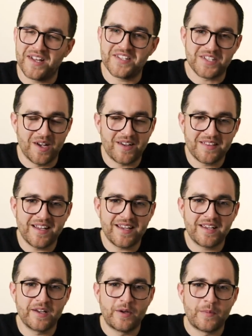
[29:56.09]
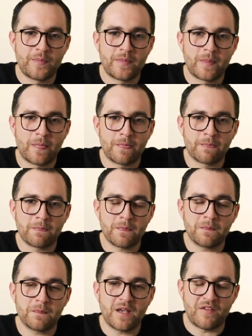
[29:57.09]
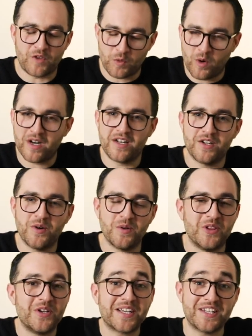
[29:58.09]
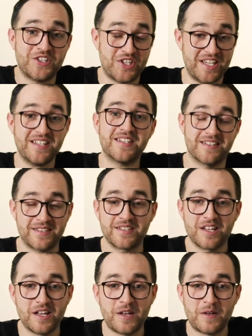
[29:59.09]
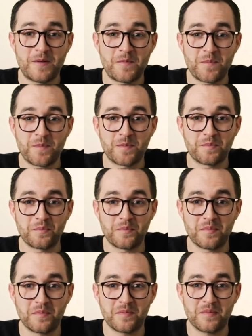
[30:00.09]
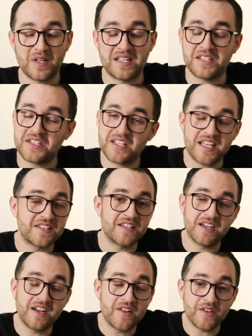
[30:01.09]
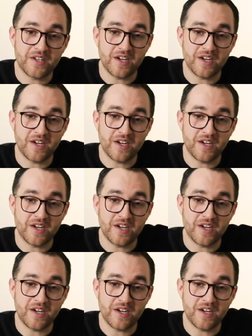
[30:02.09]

is God like? If you want to know, look at Jesus. As he says in another